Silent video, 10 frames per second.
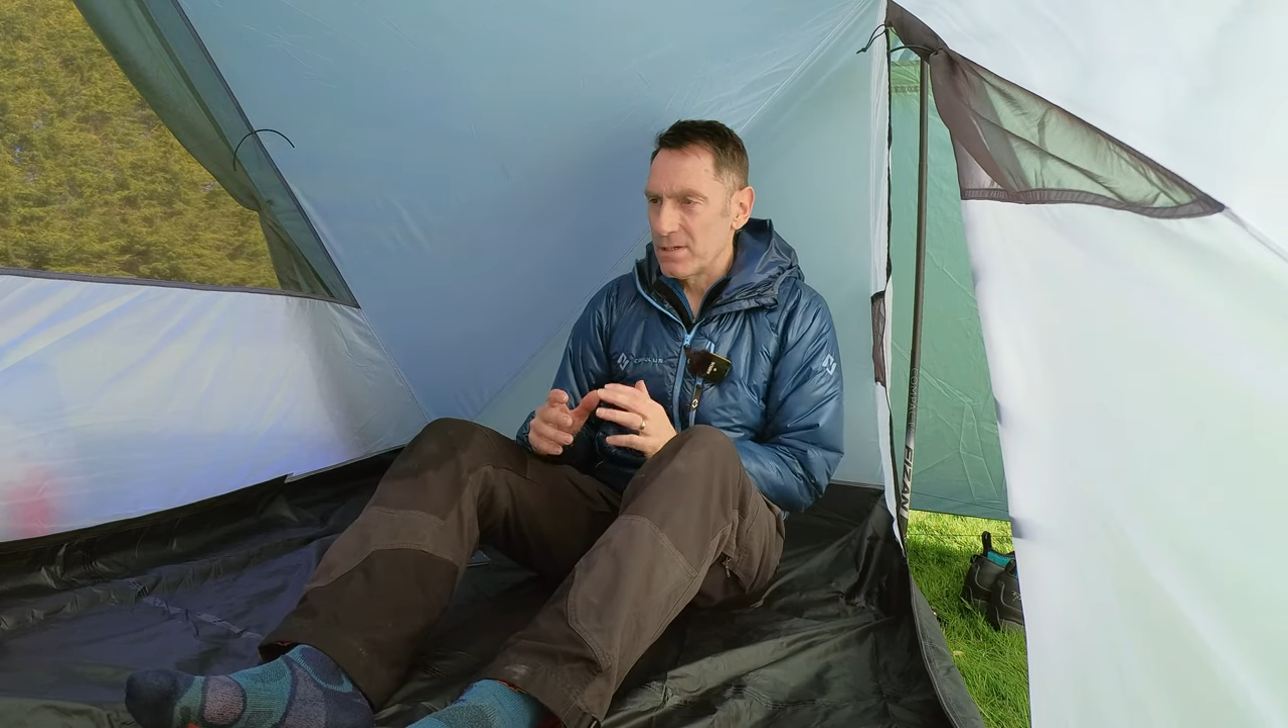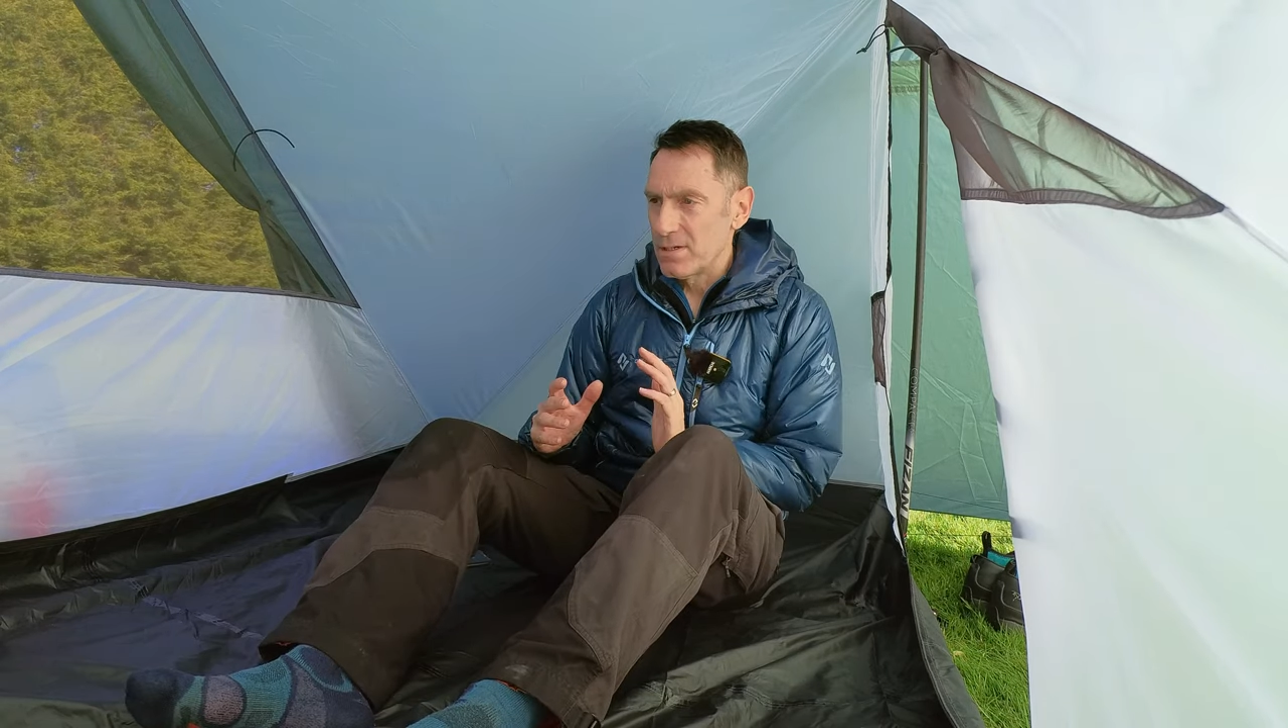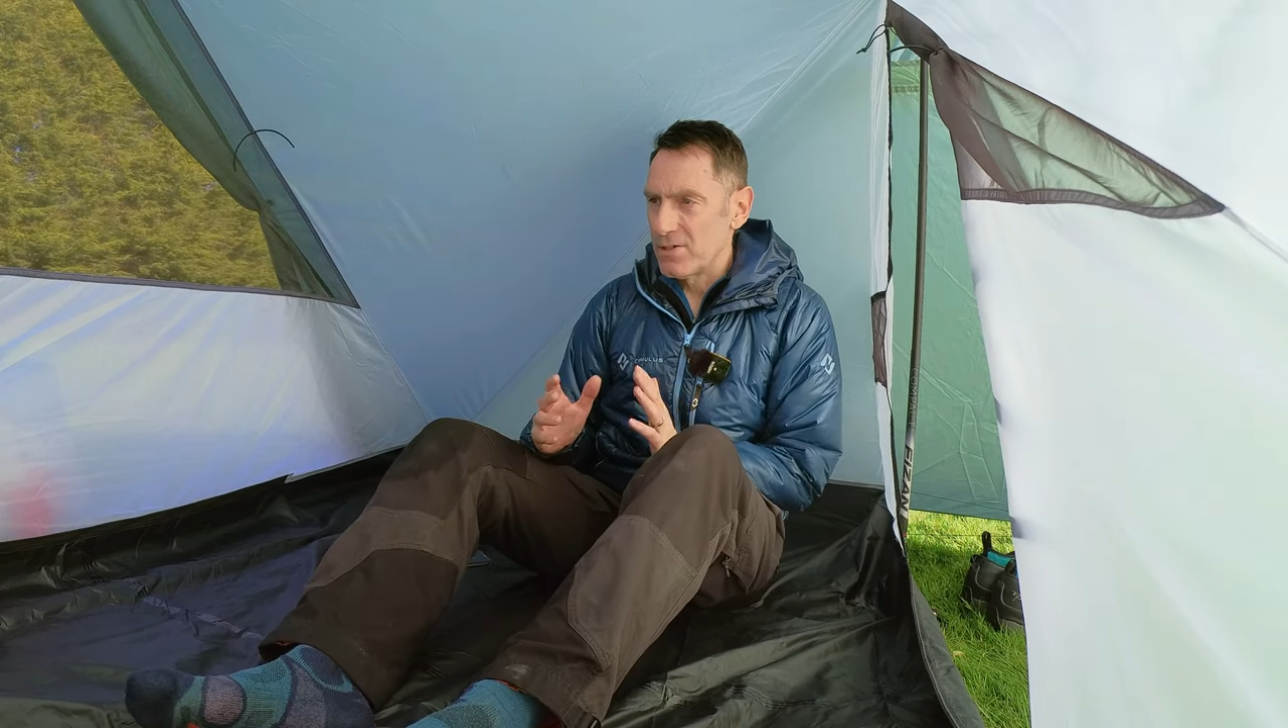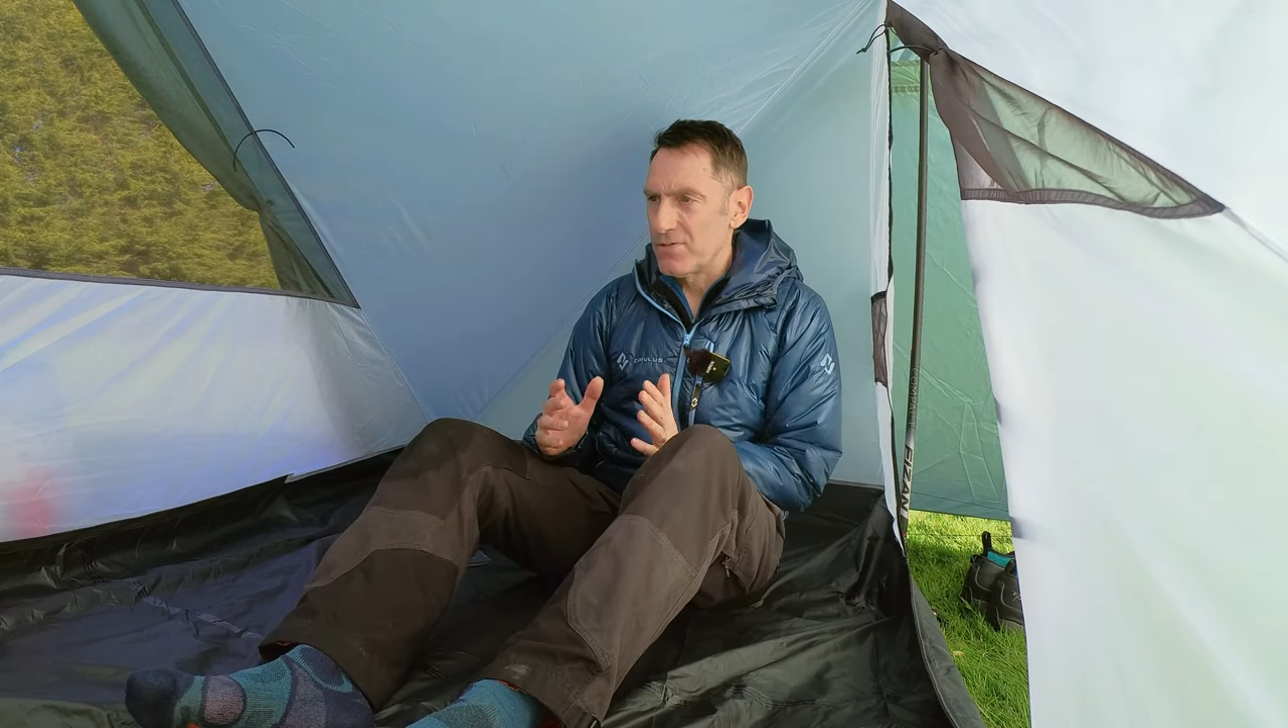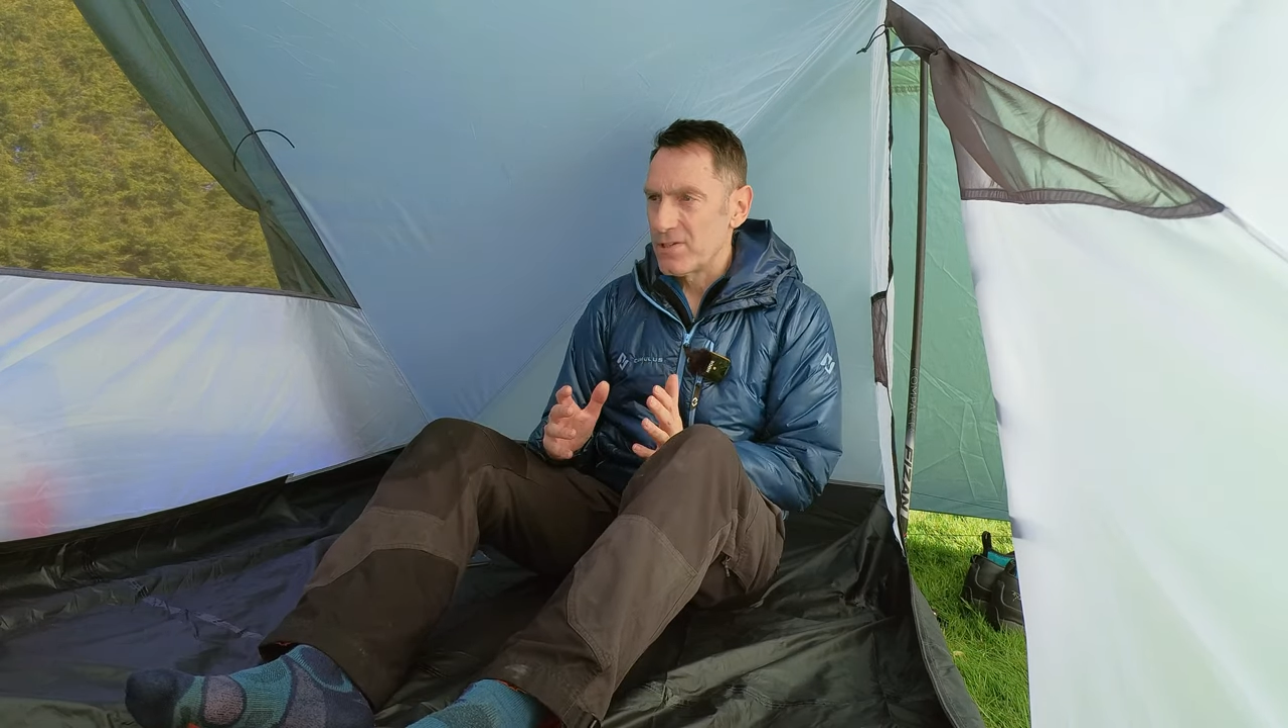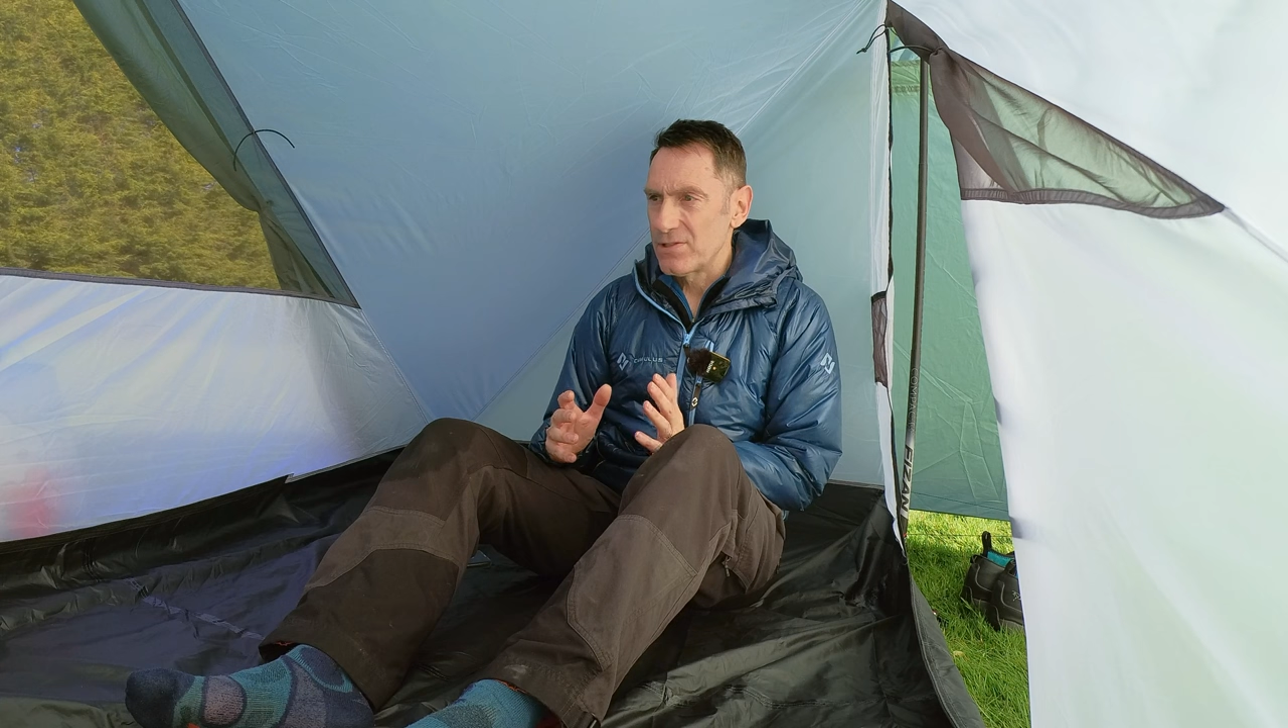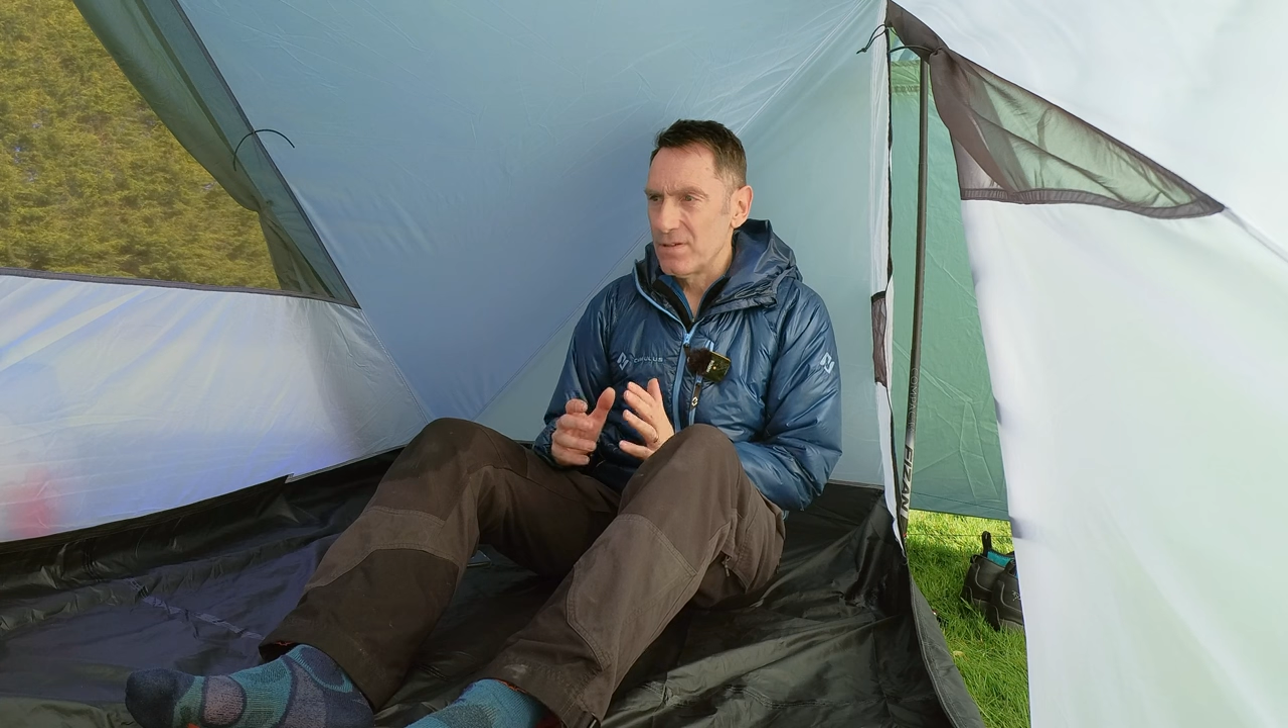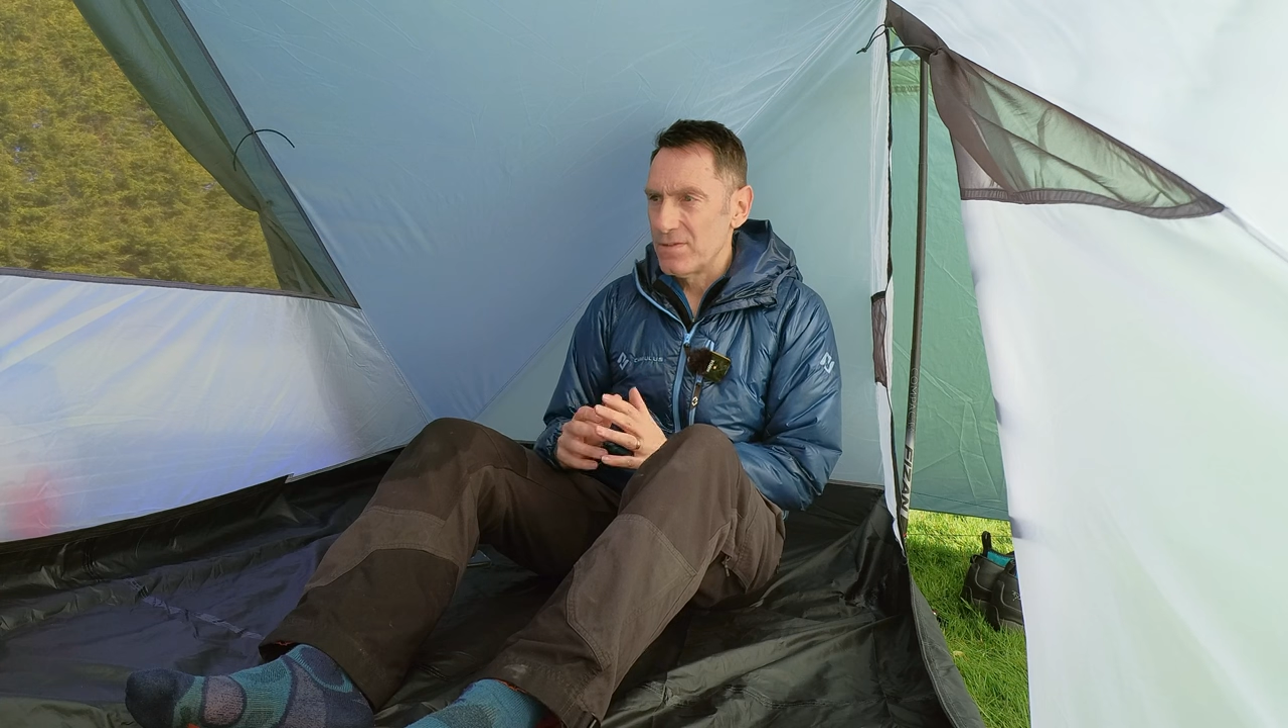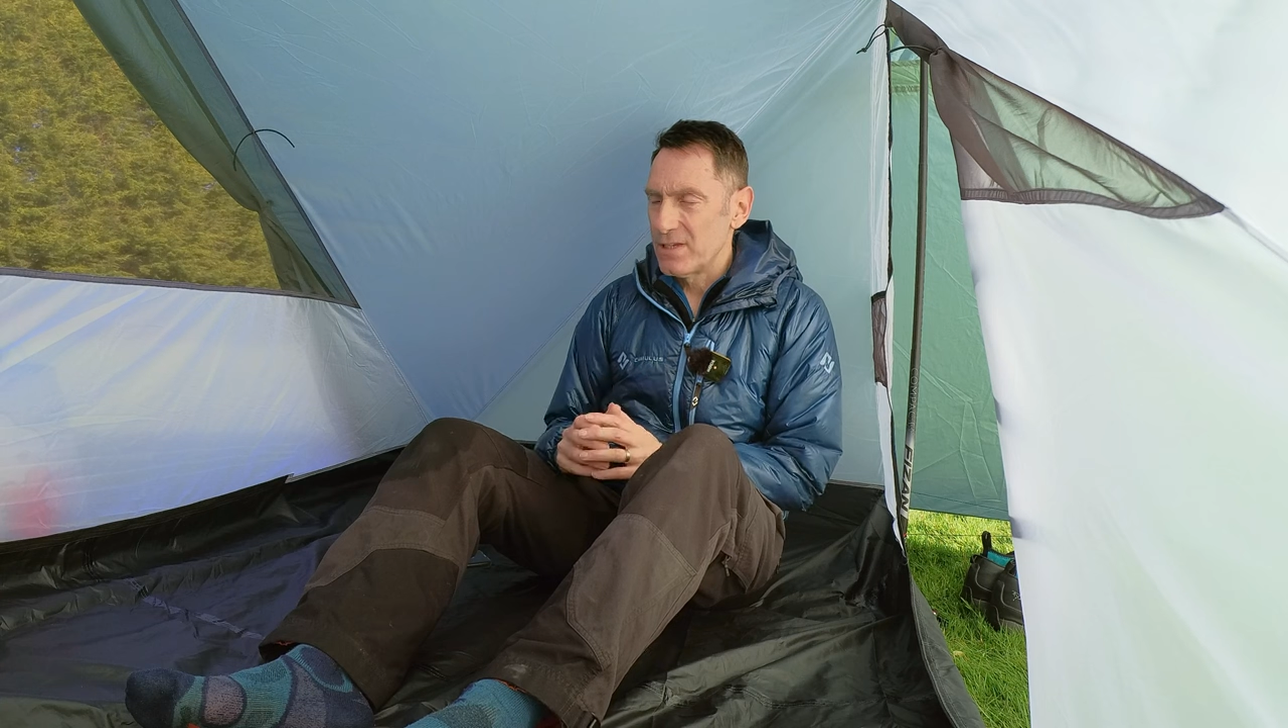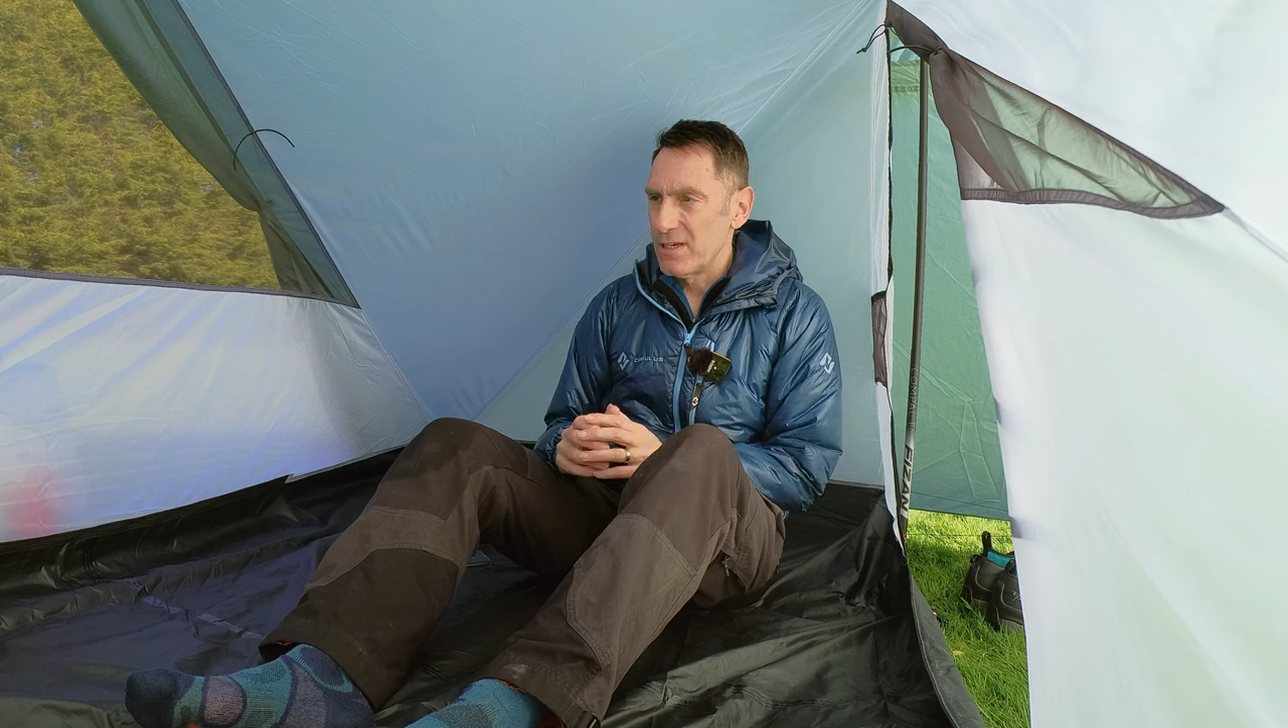construction
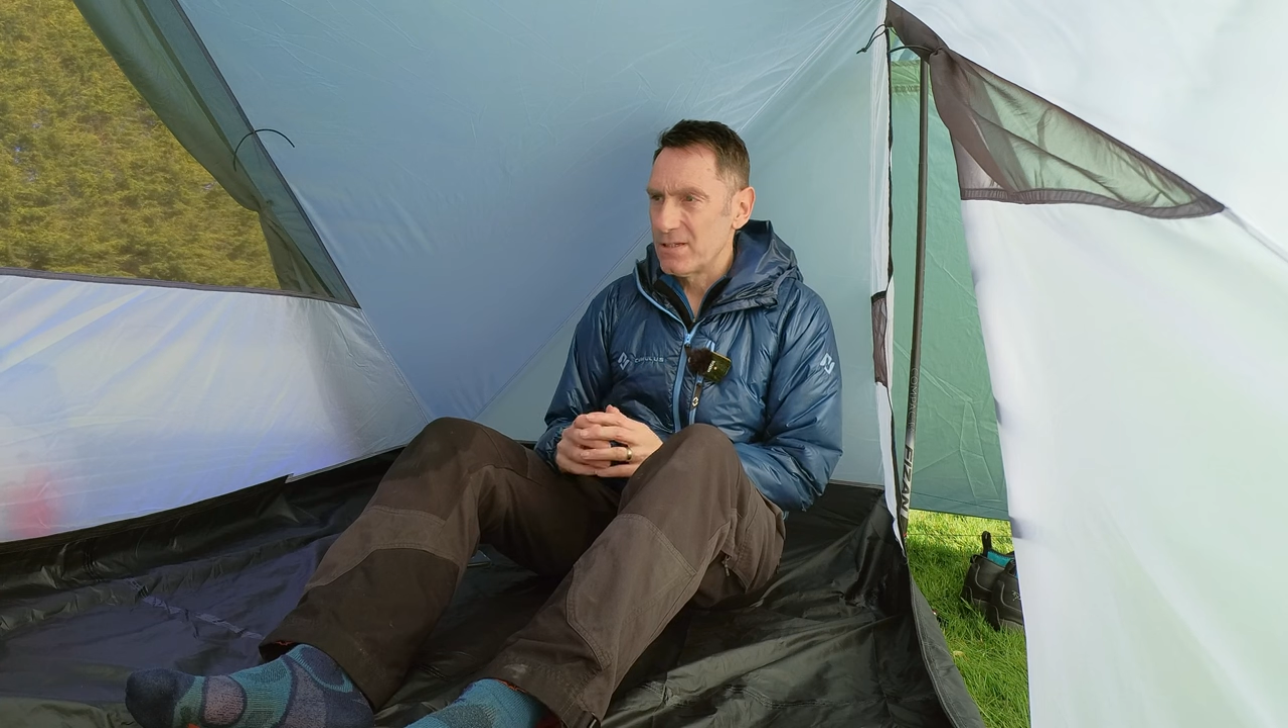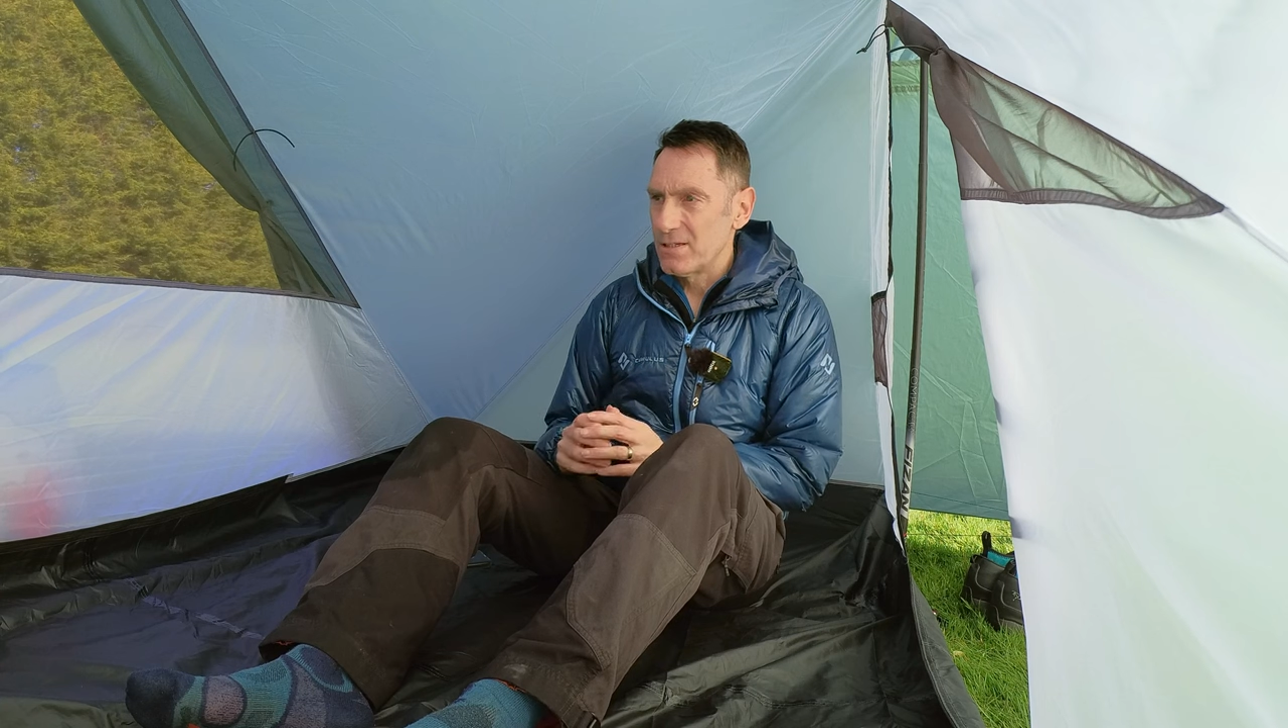of a tent,